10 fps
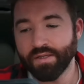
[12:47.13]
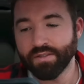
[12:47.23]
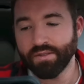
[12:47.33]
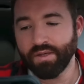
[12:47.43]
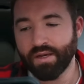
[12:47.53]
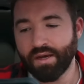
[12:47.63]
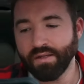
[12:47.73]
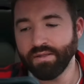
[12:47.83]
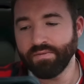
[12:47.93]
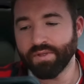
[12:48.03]
So, yeah, I'll
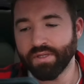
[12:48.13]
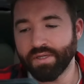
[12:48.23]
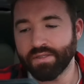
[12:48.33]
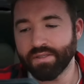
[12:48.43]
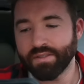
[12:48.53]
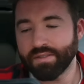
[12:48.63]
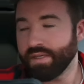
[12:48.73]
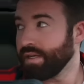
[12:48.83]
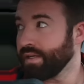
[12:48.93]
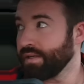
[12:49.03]
leave the link to this thing